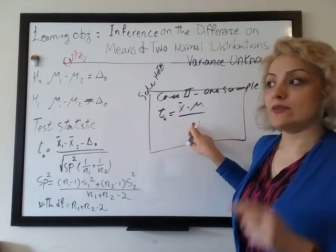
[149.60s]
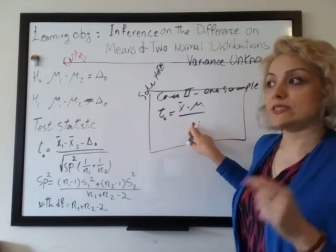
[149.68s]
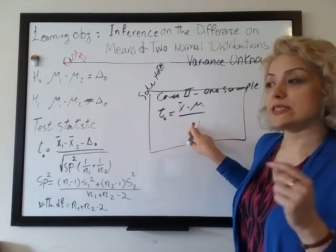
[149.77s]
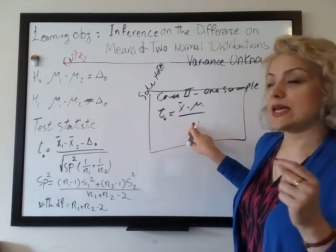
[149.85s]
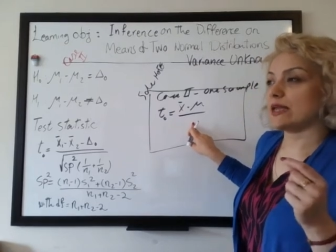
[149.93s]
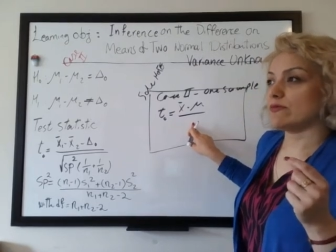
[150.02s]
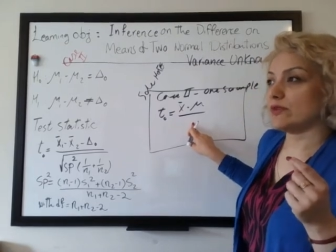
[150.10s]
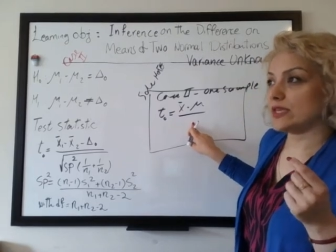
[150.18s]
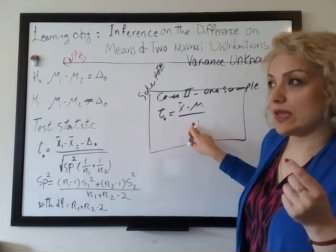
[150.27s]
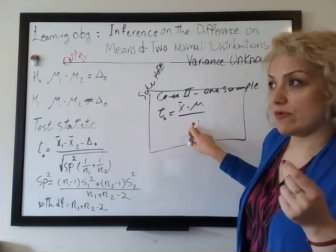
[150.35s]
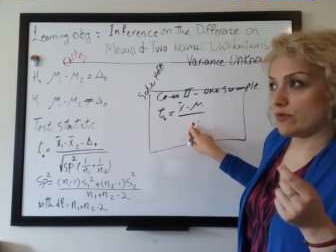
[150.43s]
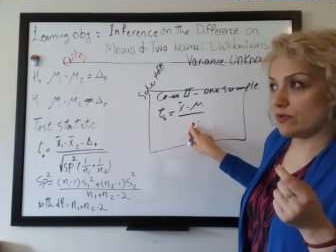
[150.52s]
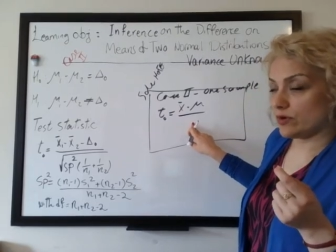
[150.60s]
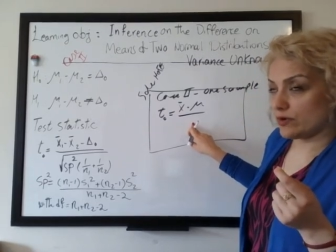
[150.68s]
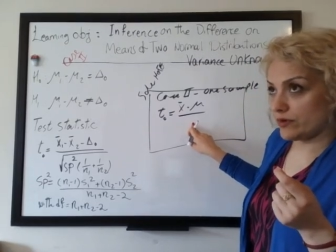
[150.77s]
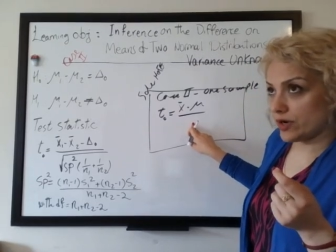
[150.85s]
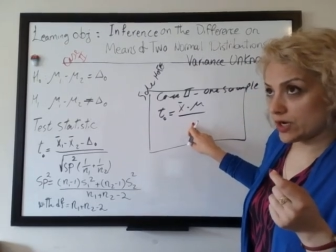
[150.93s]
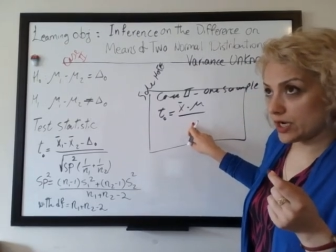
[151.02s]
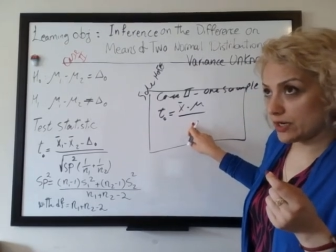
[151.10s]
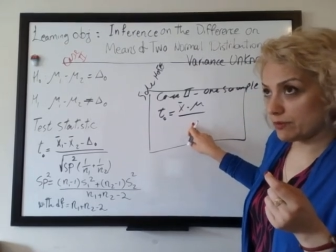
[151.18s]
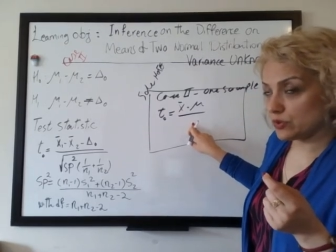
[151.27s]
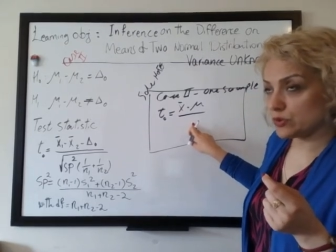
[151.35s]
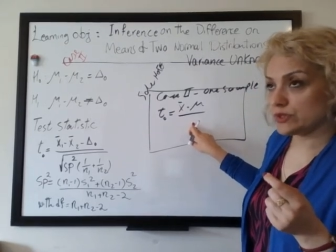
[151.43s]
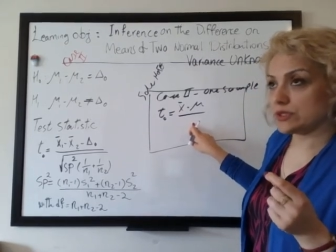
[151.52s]
we said we, can, we, we are going to
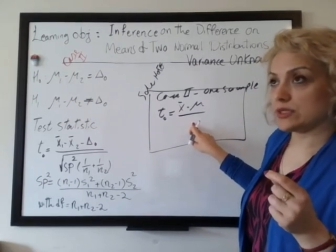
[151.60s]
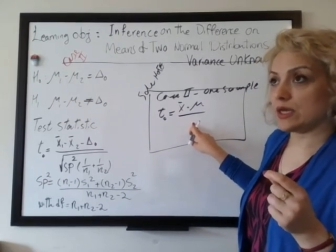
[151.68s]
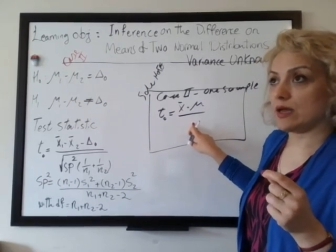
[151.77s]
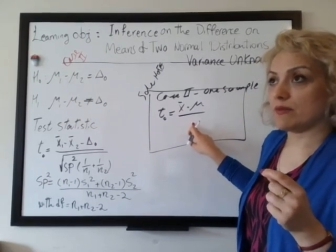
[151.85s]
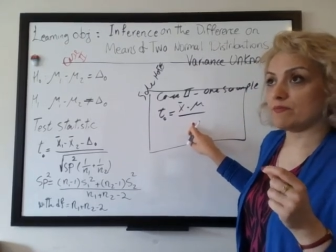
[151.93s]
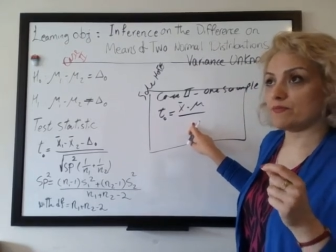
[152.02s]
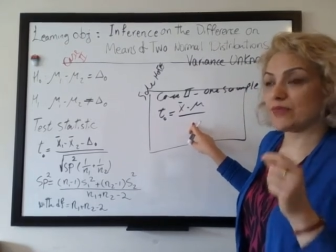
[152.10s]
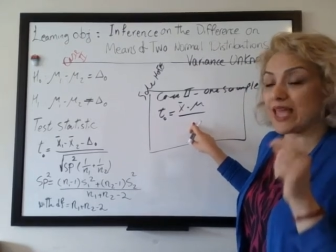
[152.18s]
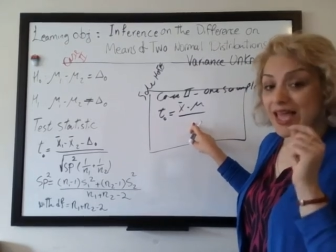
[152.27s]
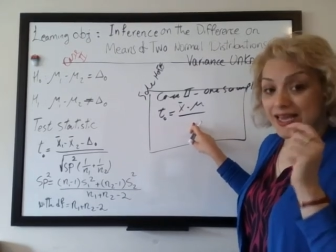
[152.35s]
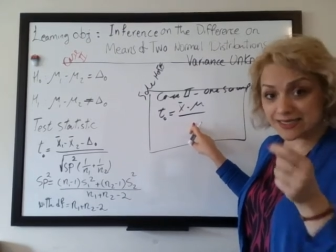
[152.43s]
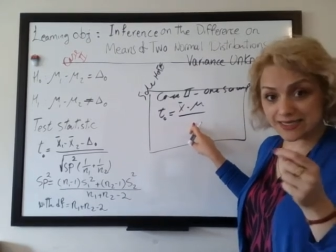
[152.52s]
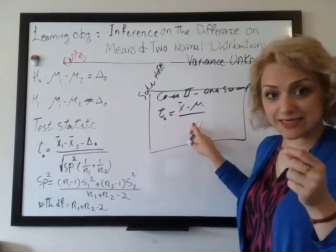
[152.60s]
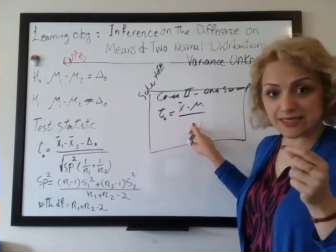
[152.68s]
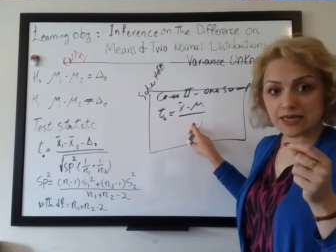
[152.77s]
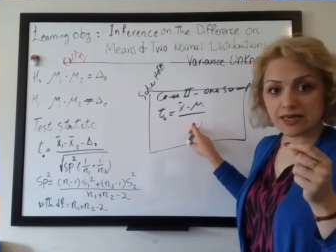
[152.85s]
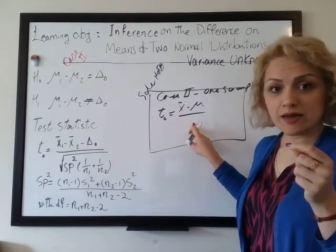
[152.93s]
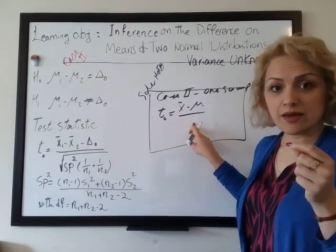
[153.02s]
put um, S